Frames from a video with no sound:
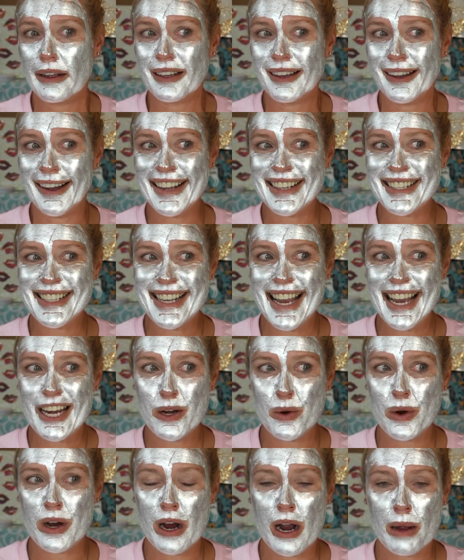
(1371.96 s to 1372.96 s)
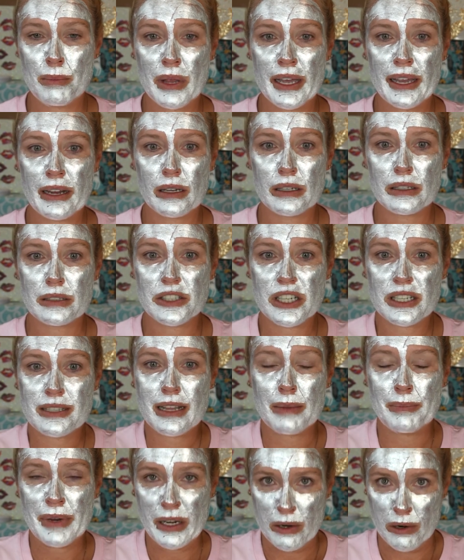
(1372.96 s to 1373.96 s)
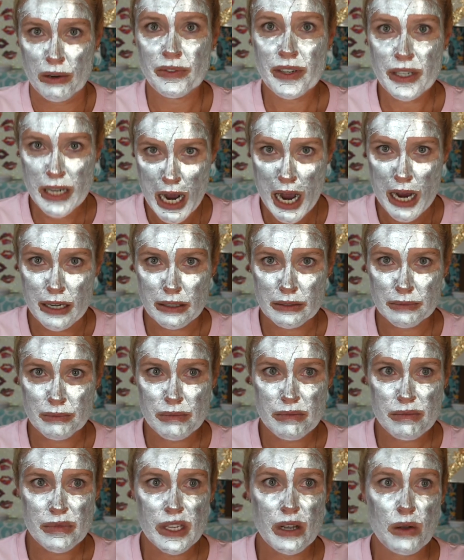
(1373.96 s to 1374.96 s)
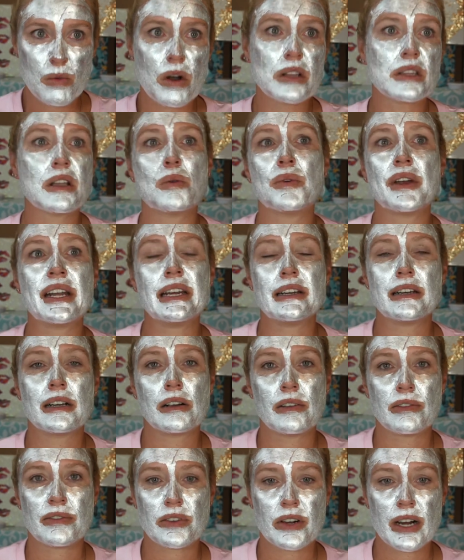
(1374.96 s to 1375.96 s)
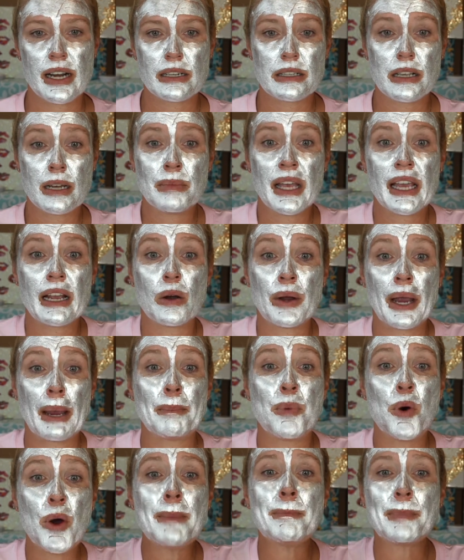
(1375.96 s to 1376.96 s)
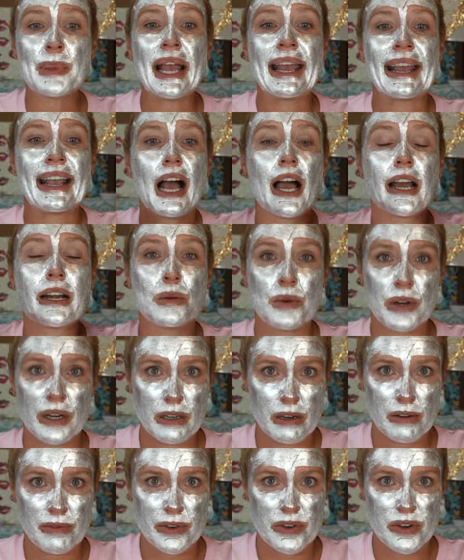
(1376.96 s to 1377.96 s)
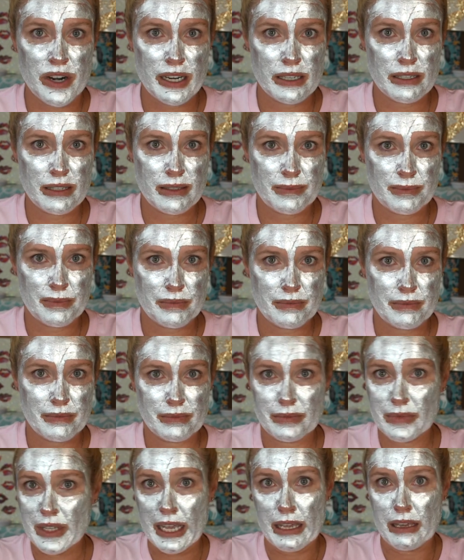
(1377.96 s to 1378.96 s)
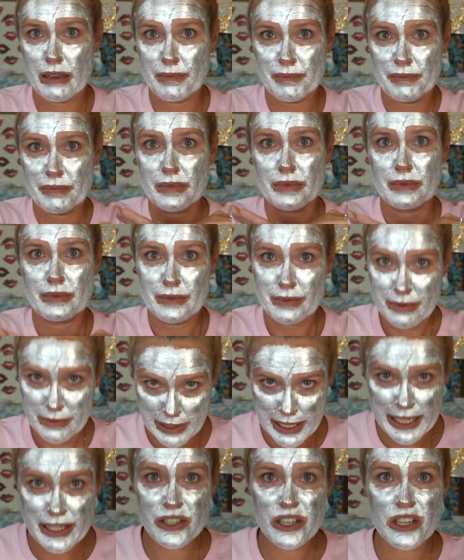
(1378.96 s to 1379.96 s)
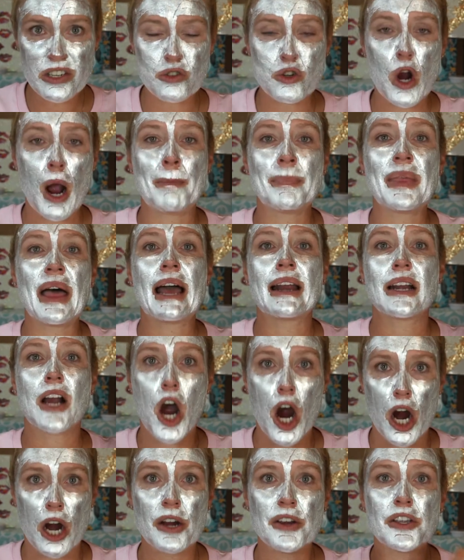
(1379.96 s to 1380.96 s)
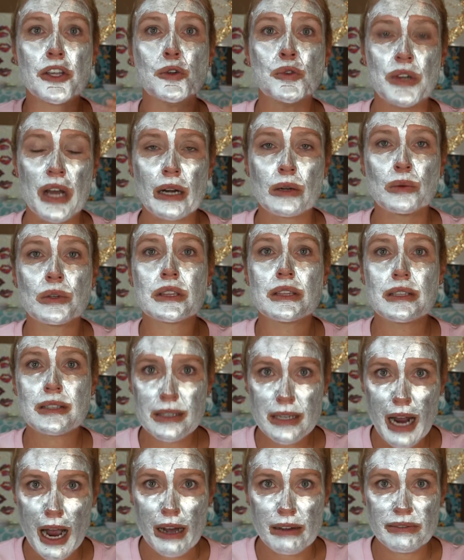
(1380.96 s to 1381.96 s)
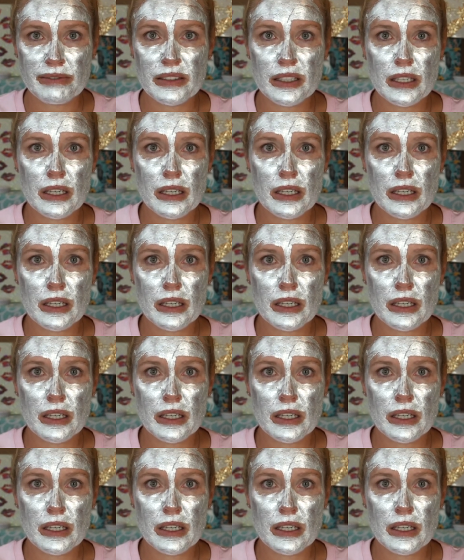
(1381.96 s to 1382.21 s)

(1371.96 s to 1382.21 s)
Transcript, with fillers: I say to her, I'm like, just let me know if you're done. Well, no, we need to go for drinks. I'm like, okay, point blank, I don't want to go for drinks. Like, let's just drop that. Are you done with the stuff?